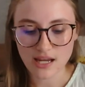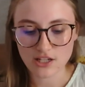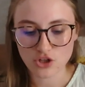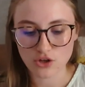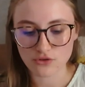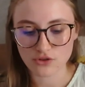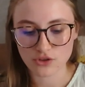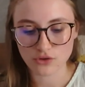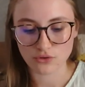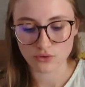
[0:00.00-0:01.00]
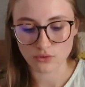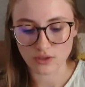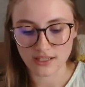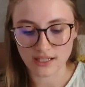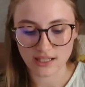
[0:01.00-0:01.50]
I chose to
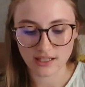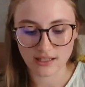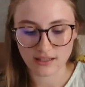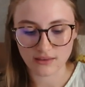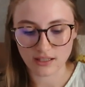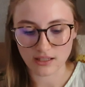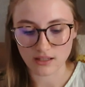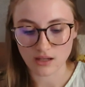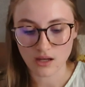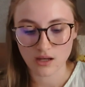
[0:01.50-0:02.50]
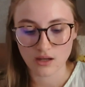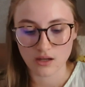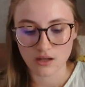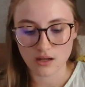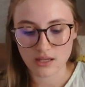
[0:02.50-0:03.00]
knit in the,
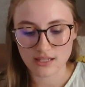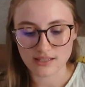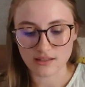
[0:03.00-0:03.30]
is